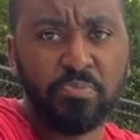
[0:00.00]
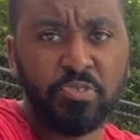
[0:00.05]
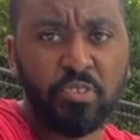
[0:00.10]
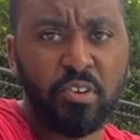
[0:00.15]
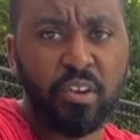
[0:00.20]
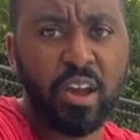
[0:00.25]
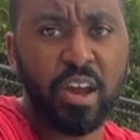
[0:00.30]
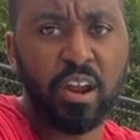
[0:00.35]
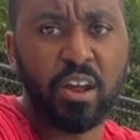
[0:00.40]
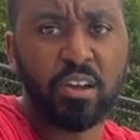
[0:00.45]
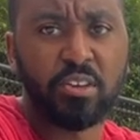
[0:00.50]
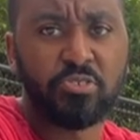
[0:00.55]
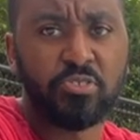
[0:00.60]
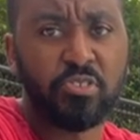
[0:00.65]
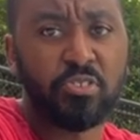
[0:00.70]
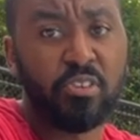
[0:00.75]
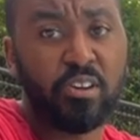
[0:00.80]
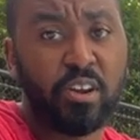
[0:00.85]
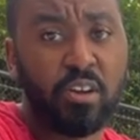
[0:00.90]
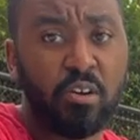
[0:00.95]
So you gotta so
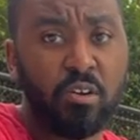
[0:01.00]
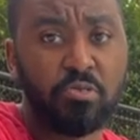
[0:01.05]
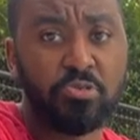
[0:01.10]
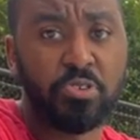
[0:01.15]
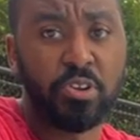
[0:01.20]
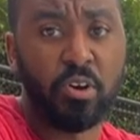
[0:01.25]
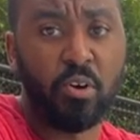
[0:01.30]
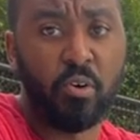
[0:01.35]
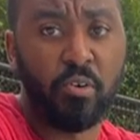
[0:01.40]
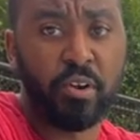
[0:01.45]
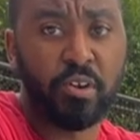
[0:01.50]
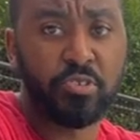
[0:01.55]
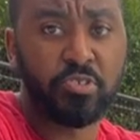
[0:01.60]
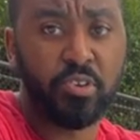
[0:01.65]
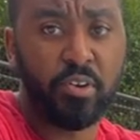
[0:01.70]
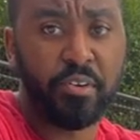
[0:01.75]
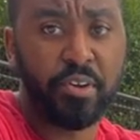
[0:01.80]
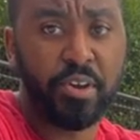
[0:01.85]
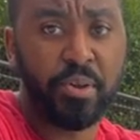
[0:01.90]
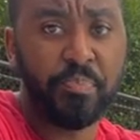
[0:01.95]
you gotta go to the
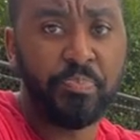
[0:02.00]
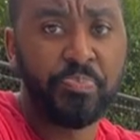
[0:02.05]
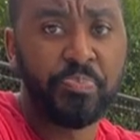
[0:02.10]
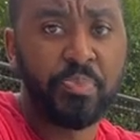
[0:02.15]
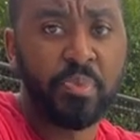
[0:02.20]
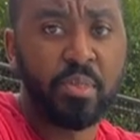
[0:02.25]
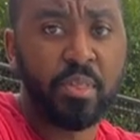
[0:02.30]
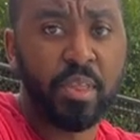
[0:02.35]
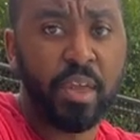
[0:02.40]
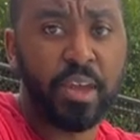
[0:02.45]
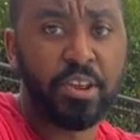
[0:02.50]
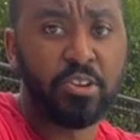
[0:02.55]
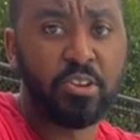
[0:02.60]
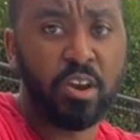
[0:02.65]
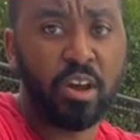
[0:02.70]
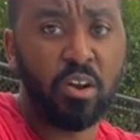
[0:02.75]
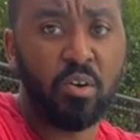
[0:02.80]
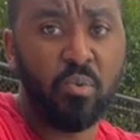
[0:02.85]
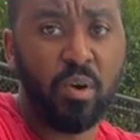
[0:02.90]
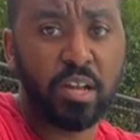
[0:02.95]
auditorium and you
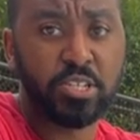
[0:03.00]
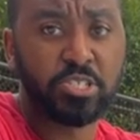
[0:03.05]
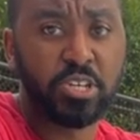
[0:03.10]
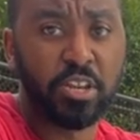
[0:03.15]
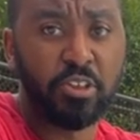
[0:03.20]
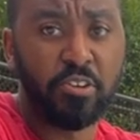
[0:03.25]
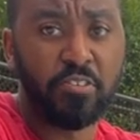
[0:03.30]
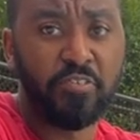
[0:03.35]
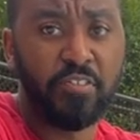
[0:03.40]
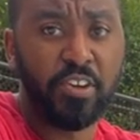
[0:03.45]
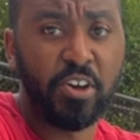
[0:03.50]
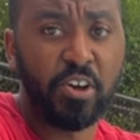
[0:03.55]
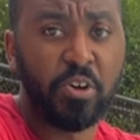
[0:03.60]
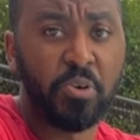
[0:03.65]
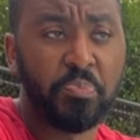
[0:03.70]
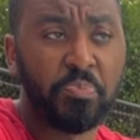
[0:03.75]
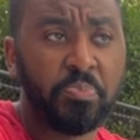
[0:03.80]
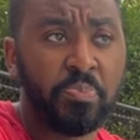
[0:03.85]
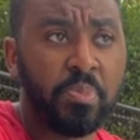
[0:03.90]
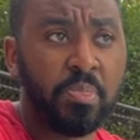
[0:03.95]
gotta watch a little
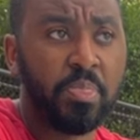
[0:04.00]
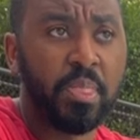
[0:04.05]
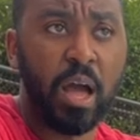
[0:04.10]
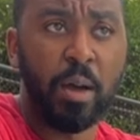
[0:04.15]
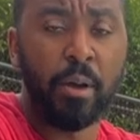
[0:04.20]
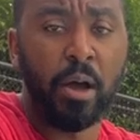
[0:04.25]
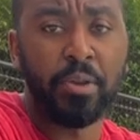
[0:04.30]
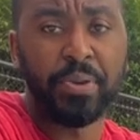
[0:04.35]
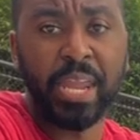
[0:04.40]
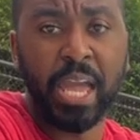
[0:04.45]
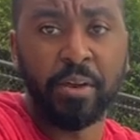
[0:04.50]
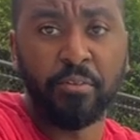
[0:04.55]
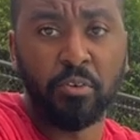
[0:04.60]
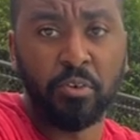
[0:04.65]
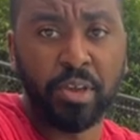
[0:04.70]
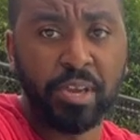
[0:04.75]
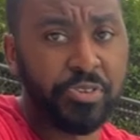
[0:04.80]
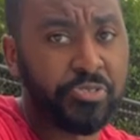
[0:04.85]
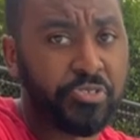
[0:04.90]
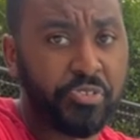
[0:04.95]
film about
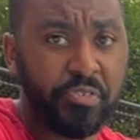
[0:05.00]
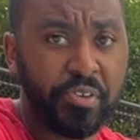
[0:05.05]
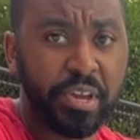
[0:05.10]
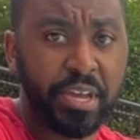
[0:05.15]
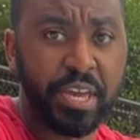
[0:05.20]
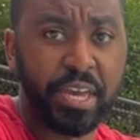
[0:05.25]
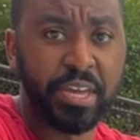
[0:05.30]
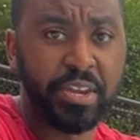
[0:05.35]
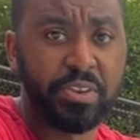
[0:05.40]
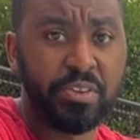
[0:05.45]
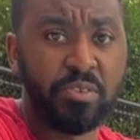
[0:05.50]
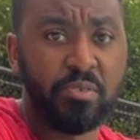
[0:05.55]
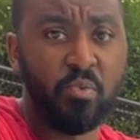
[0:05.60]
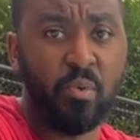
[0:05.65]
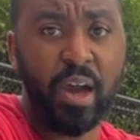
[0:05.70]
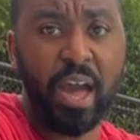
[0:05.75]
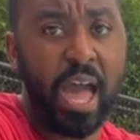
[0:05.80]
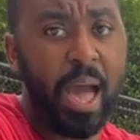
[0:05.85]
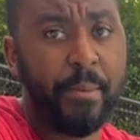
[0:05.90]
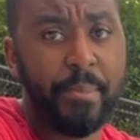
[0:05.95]
naval history and
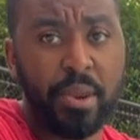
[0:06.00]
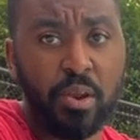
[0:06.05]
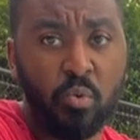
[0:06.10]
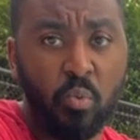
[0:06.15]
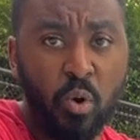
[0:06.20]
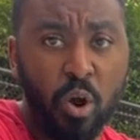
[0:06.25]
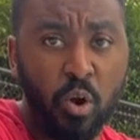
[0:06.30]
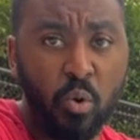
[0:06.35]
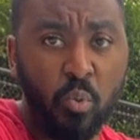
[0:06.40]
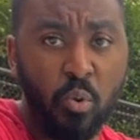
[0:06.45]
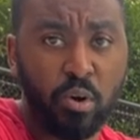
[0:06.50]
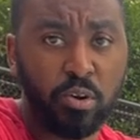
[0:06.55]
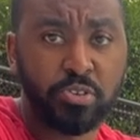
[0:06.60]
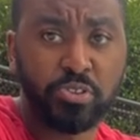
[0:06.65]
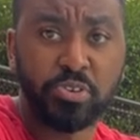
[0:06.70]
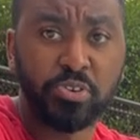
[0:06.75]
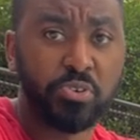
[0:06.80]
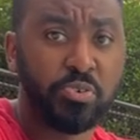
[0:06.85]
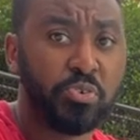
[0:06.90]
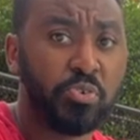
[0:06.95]
what happened in World War
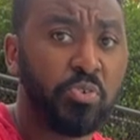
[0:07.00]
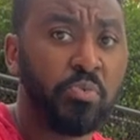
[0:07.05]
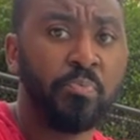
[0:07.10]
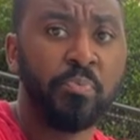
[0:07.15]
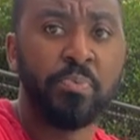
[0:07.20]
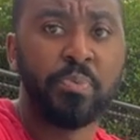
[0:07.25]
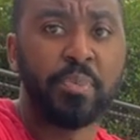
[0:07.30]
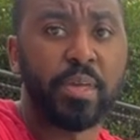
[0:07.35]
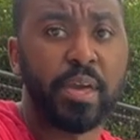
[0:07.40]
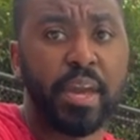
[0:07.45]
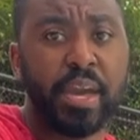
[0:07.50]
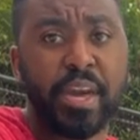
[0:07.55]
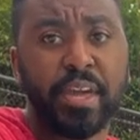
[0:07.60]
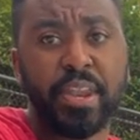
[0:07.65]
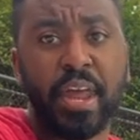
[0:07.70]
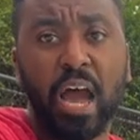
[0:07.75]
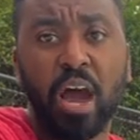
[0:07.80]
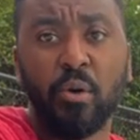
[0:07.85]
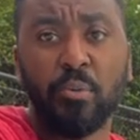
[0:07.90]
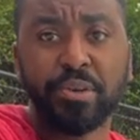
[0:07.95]
II
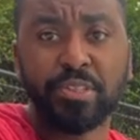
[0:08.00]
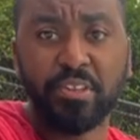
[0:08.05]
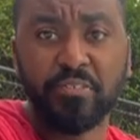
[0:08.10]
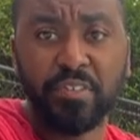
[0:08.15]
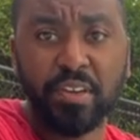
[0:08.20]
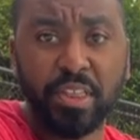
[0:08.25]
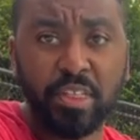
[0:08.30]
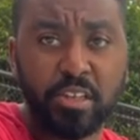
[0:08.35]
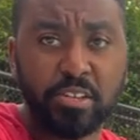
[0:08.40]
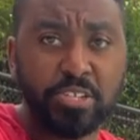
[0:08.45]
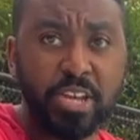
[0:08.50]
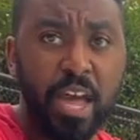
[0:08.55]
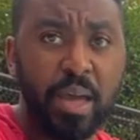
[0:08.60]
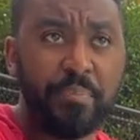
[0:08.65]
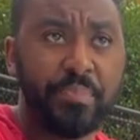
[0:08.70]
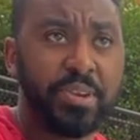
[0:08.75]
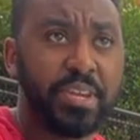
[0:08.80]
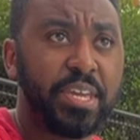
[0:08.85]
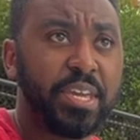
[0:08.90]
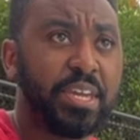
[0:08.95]
and how we defeated the
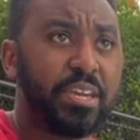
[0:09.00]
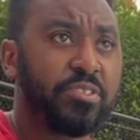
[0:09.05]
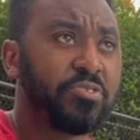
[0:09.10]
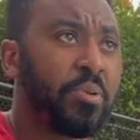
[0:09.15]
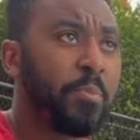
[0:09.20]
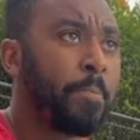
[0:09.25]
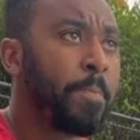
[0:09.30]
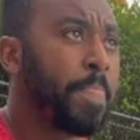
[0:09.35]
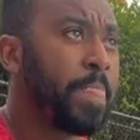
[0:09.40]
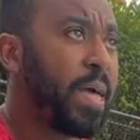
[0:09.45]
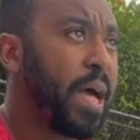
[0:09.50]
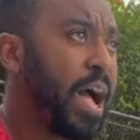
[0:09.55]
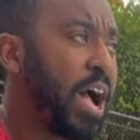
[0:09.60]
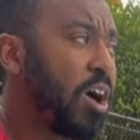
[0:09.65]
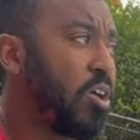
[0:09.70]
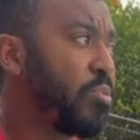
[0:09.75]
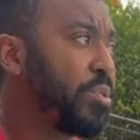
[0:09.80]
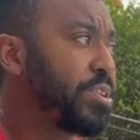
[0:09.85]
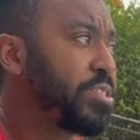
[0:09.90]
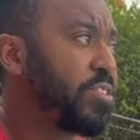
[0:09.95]
Japanese,
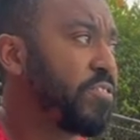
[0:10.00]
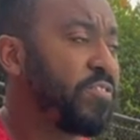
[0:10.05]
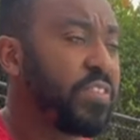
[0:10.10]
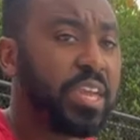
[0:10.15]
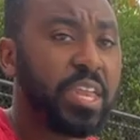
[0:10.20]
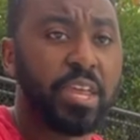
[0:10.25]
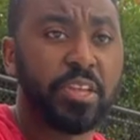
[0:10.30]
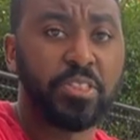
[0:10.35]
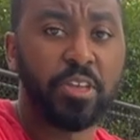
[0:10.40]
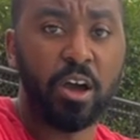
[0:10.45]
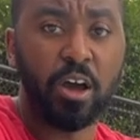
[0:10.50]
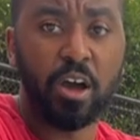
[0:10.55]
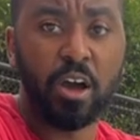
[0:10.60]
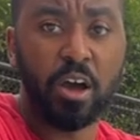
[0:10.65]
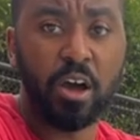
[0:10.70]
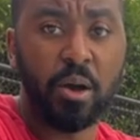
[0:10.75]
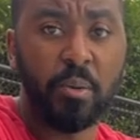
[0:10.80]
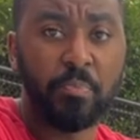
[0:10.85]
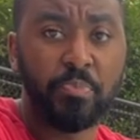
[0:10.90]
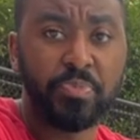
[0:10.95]
how we defeated the,
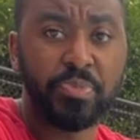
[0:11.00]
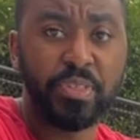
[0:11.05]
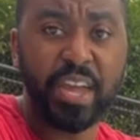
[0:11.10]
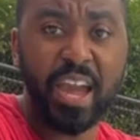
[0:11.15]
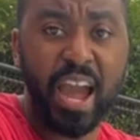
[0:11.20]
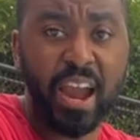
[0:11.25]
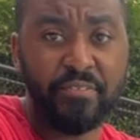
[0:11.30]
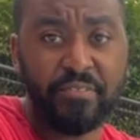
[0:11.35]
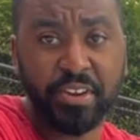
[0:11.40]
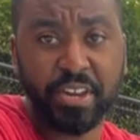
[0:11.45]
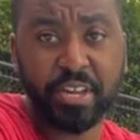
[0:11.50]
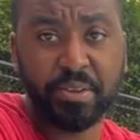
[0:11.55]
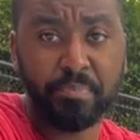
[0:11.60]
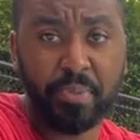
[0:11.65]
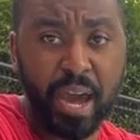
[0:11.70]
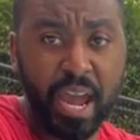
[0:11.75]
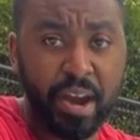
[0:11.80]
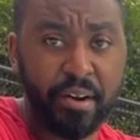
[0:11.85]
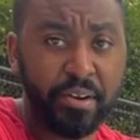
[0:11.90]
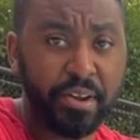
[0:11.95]
um, the African
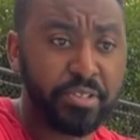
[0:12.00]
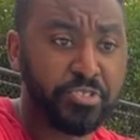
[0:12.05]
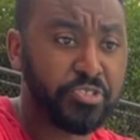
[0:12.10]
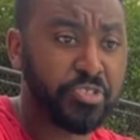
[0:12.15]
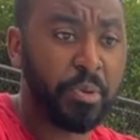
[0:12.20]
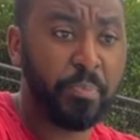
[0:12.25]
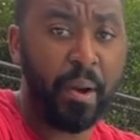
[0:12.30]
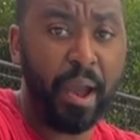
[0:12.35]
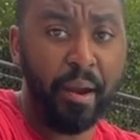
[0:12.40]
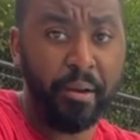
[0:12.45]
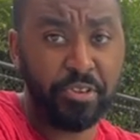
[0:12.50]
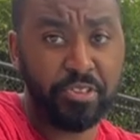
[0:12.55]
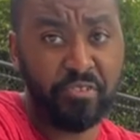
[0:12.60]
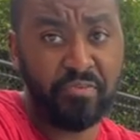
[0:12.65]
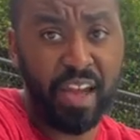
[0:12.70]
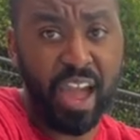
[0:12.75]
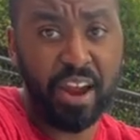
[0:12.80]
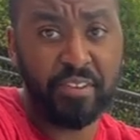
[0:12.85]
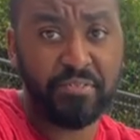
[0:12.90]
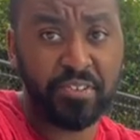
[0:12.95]
pirates, the pirates
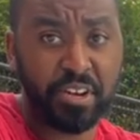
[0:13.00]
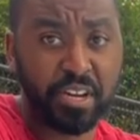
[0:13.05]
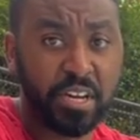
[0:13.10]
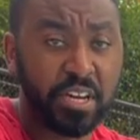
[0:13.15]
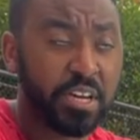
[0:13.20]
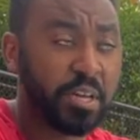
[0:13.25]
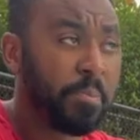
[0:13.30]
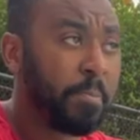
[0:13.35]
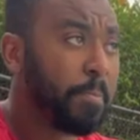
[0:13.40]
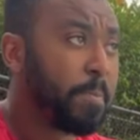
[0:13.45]
of Africa,